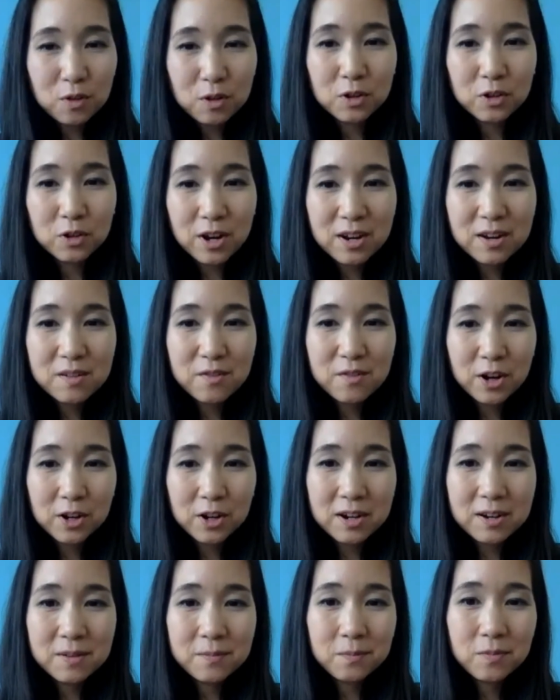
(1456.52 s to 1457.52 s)
Great. Very
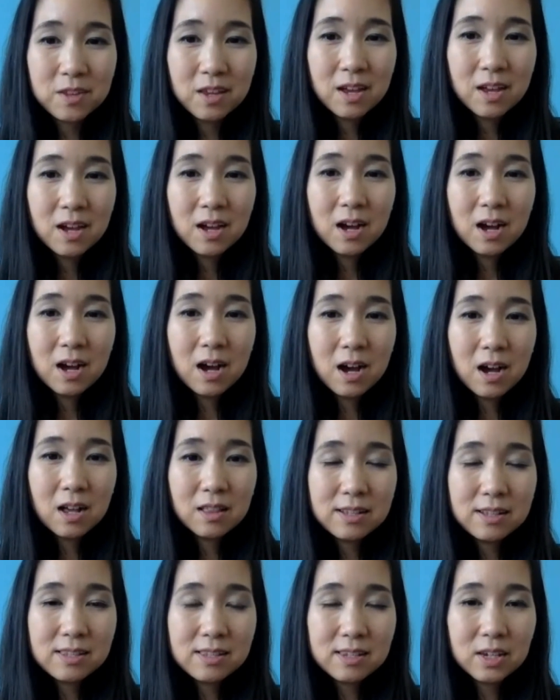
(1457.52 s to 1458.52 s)
good.
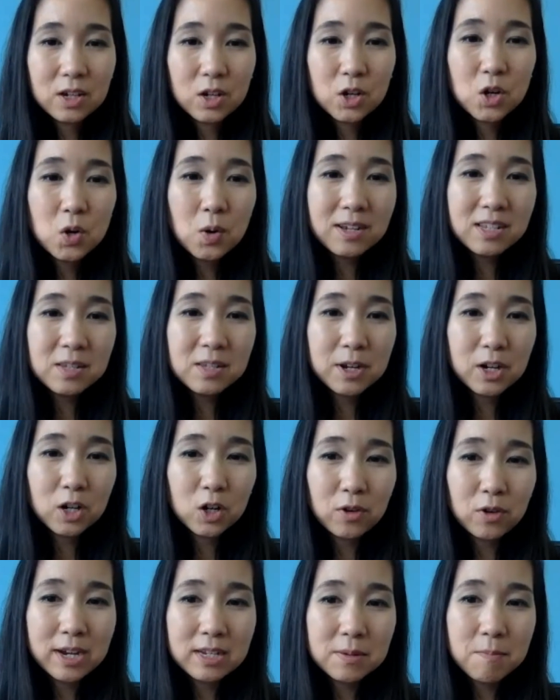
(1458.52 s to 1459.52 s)
Let's see. Who has been a
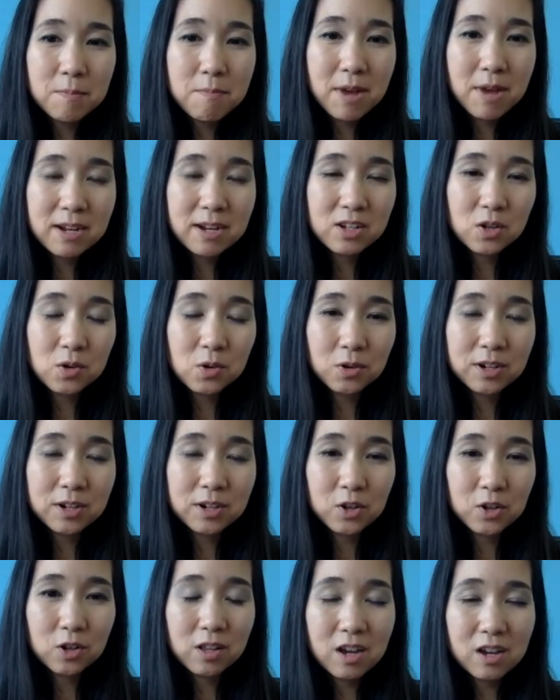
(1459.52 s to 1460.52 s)
great mentor in
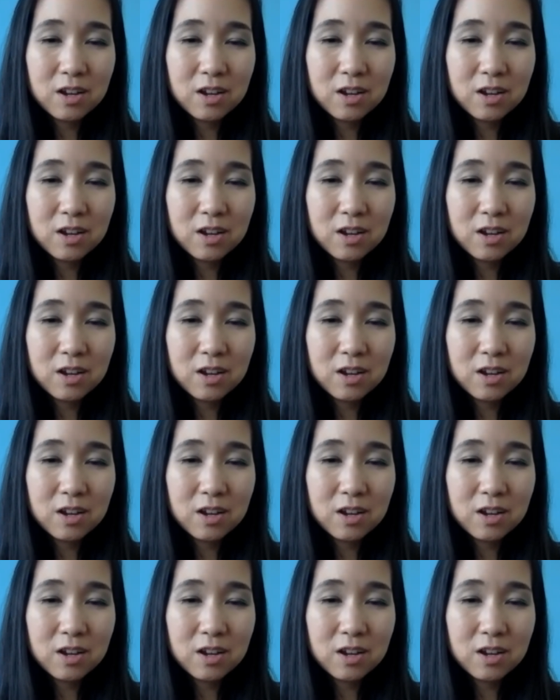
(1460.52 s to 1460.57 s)
your life?